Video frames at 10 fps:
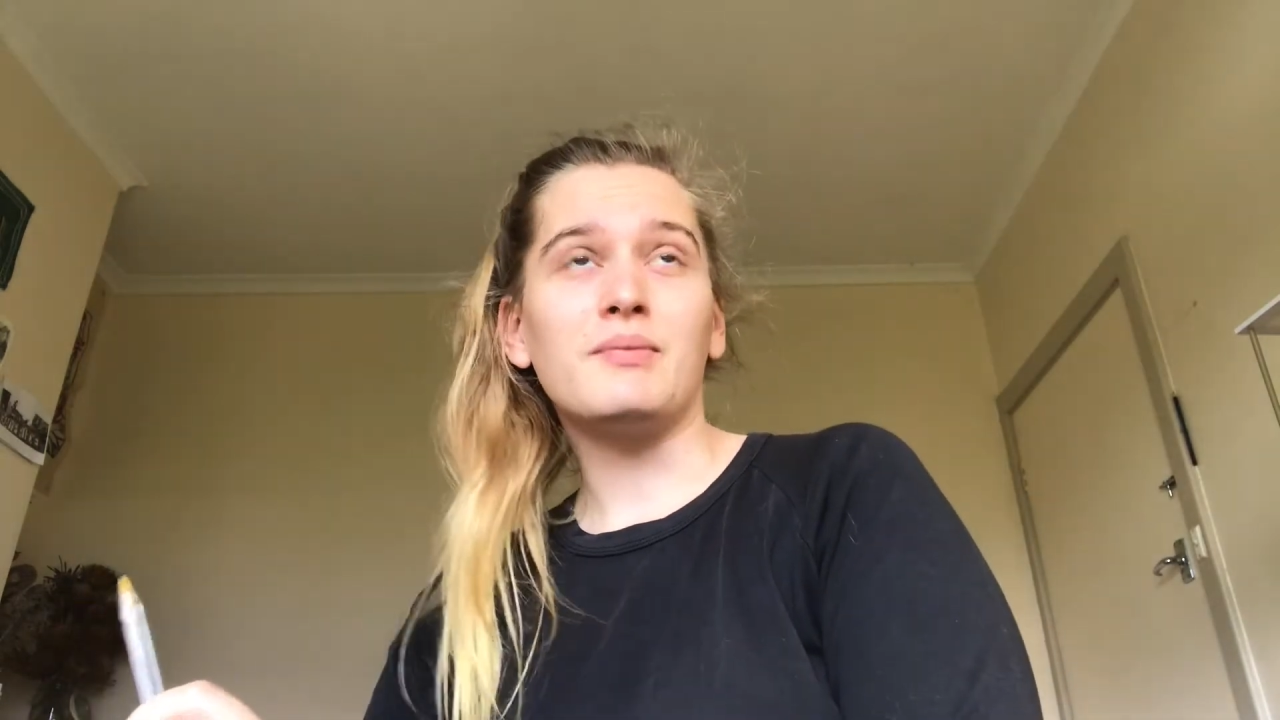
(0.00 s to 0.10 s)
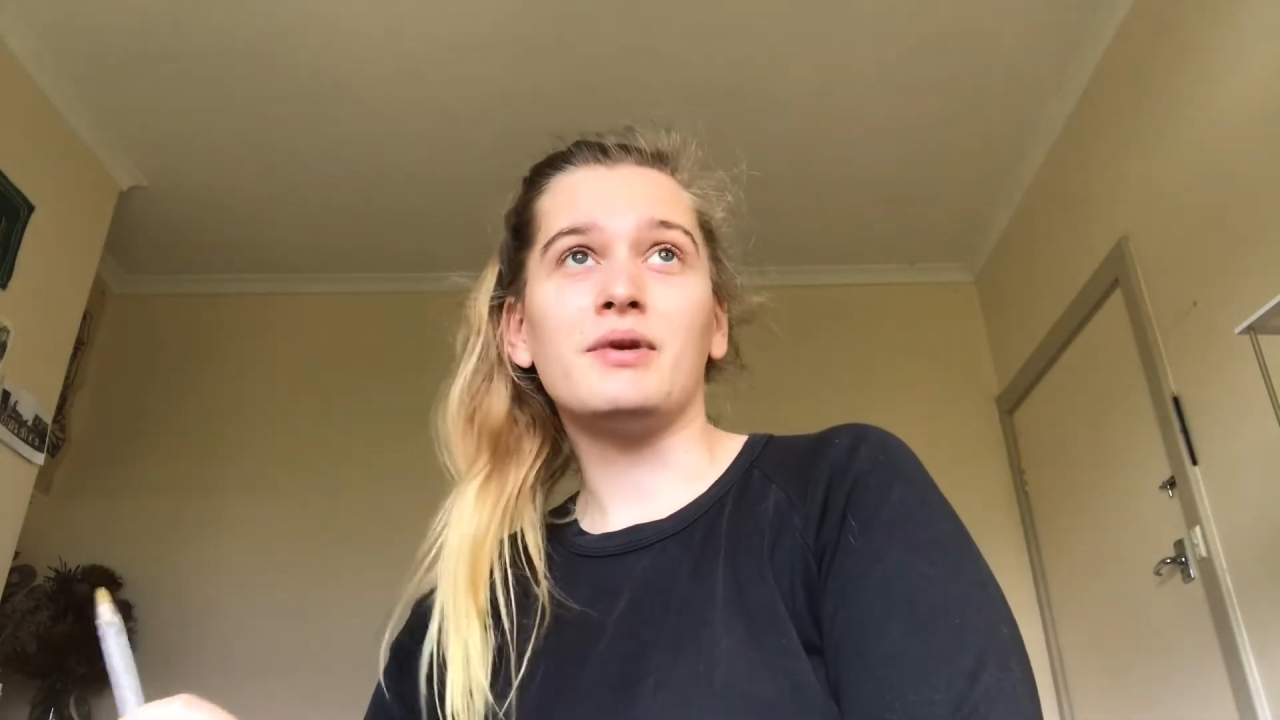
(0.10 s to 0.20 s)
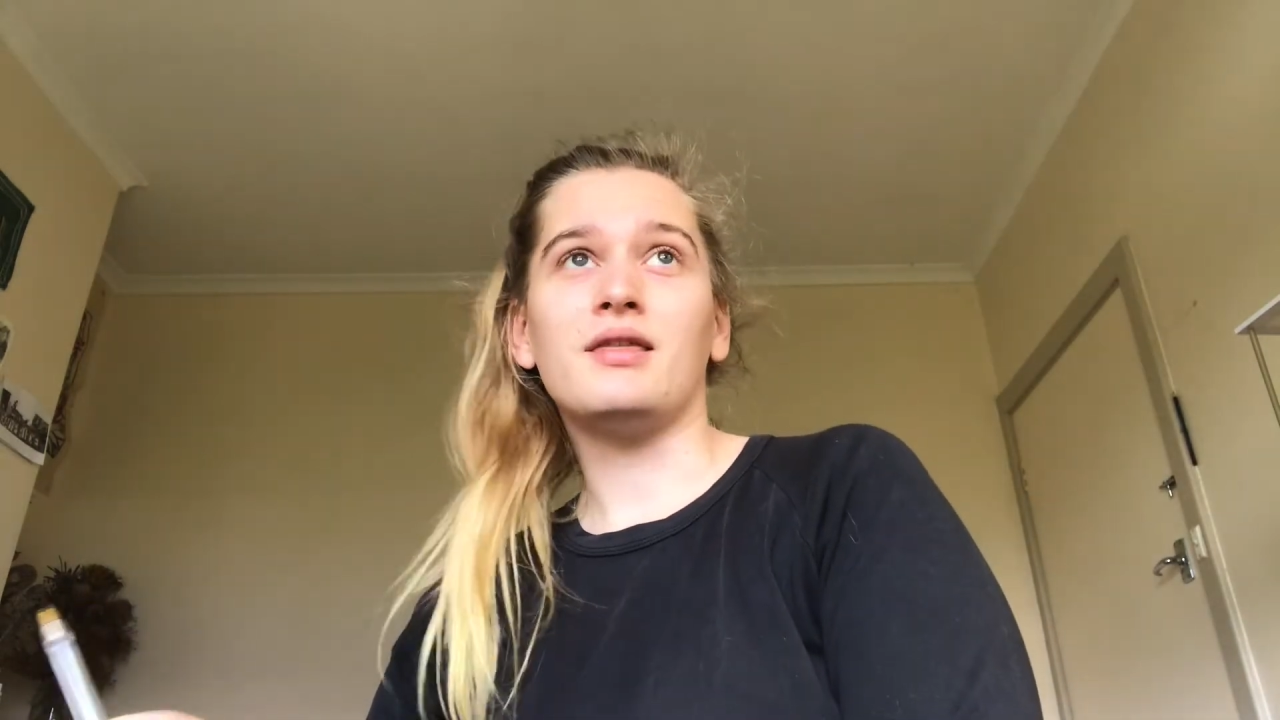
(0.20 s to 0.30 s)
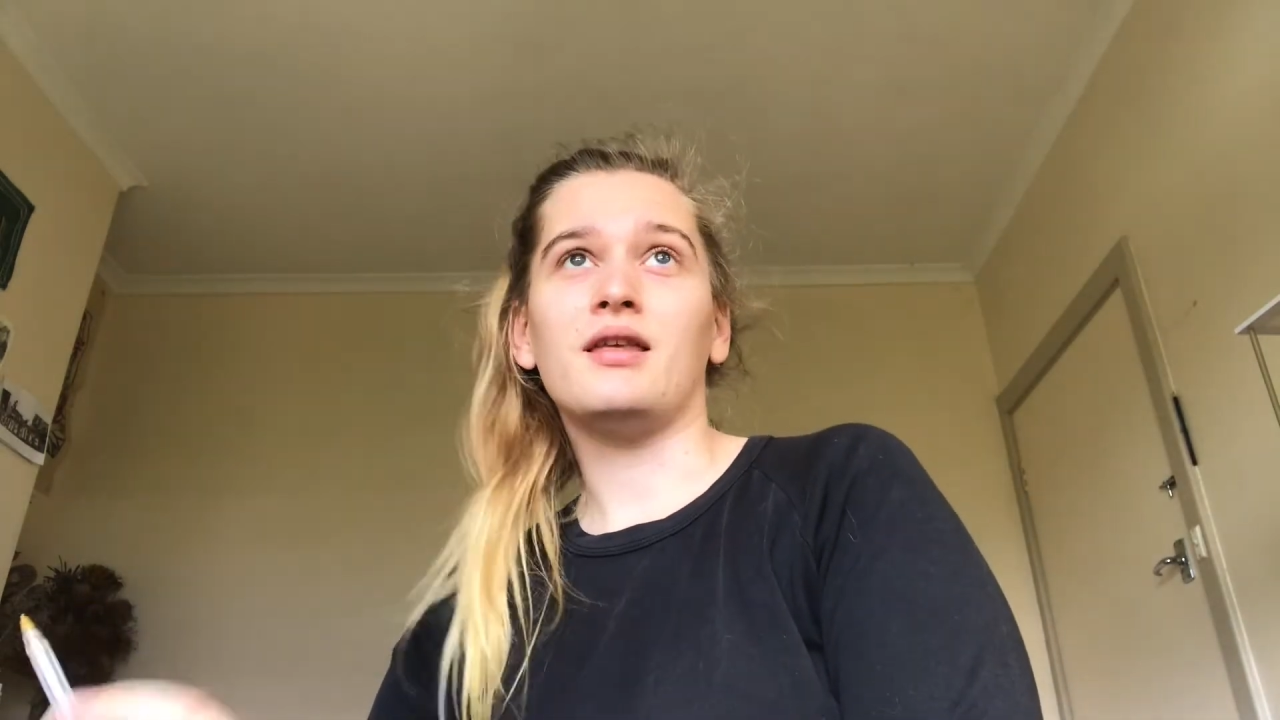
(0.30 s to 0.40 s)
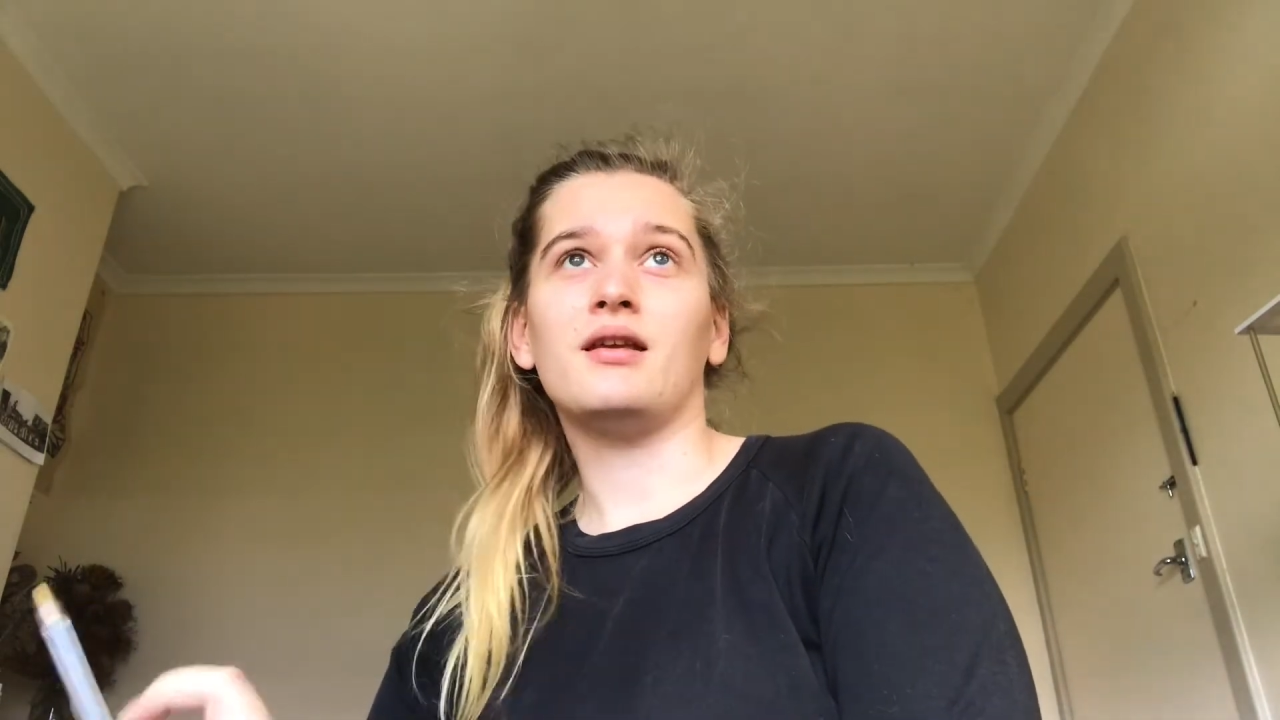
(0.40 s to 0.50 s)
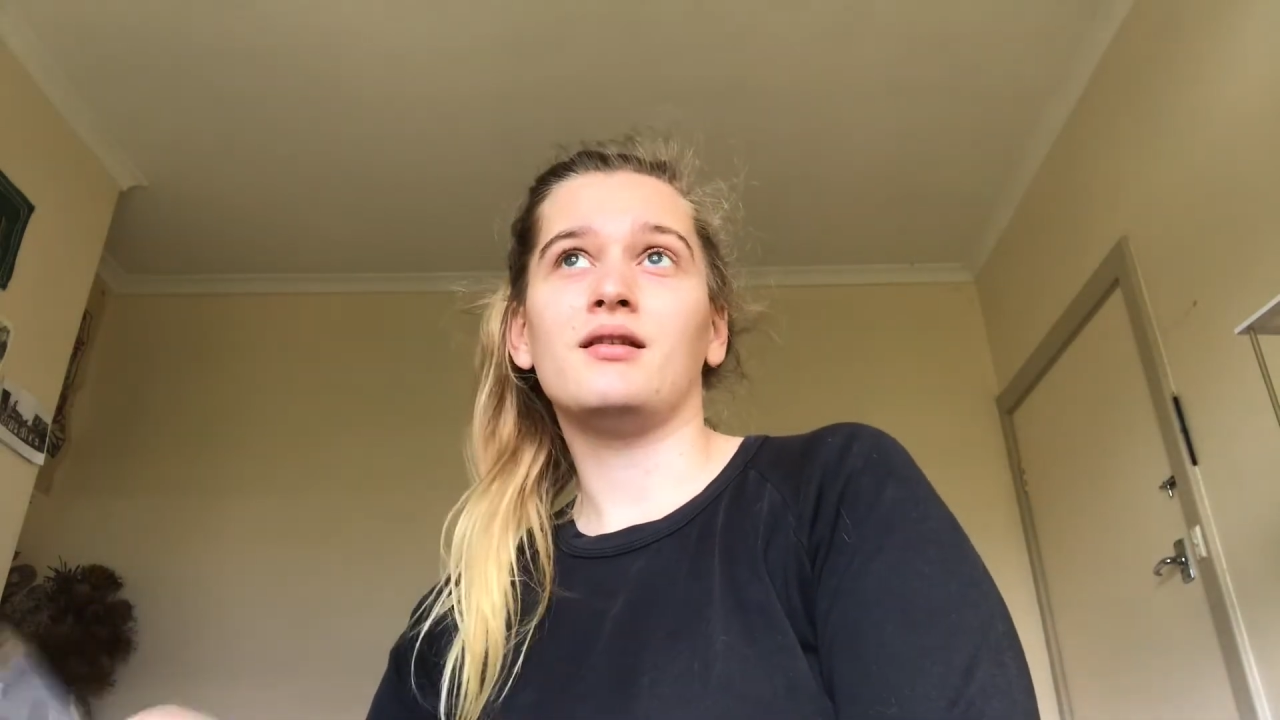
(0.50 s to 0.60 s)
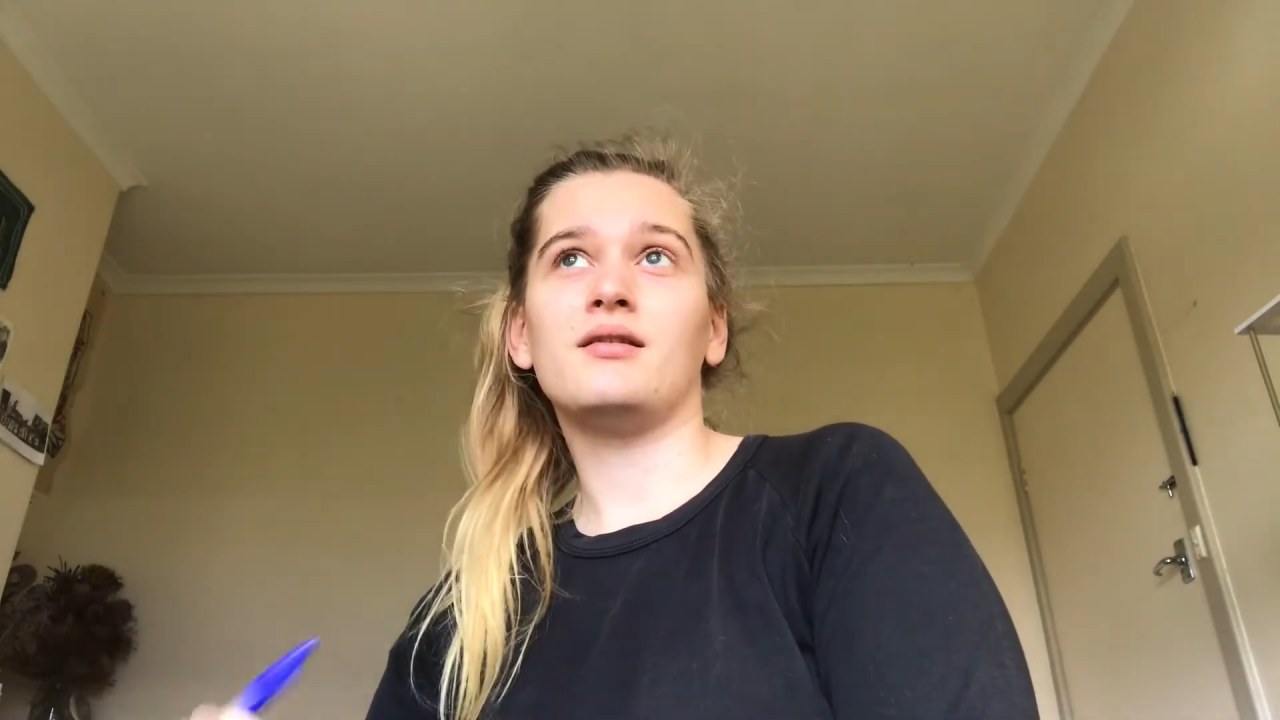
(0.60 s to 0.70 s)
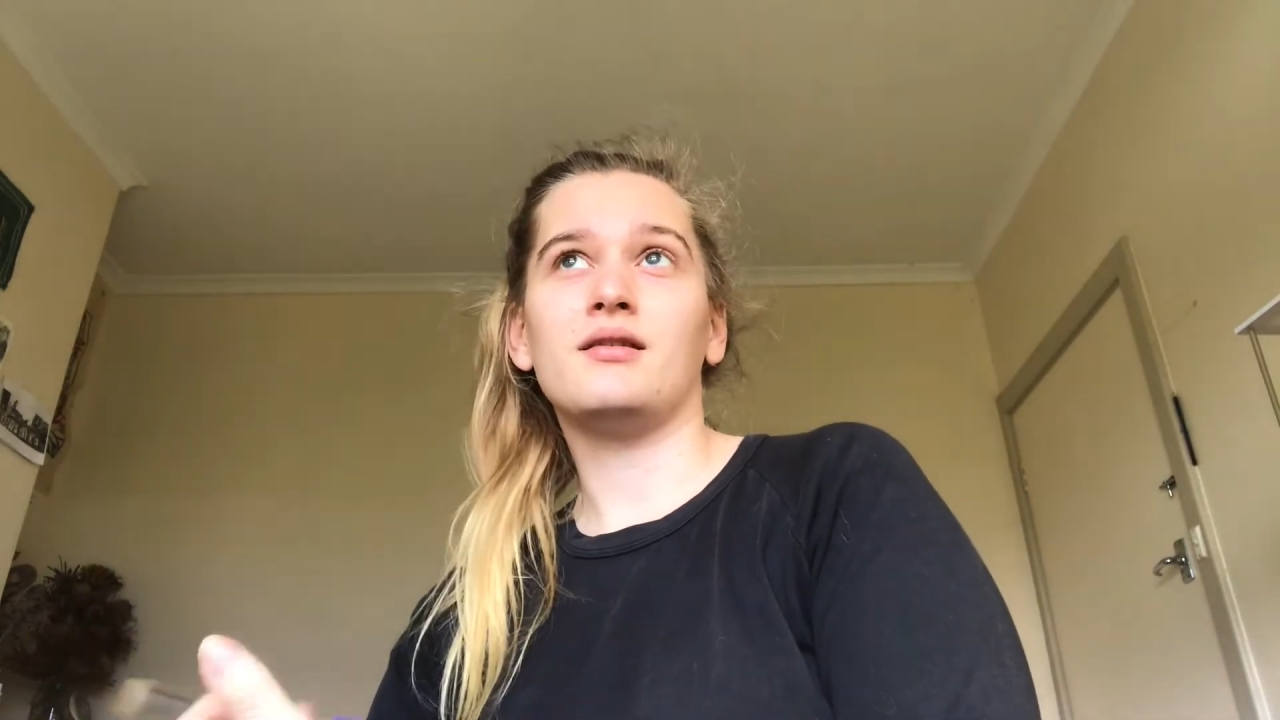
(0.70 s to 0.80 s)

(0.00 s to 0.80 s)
but that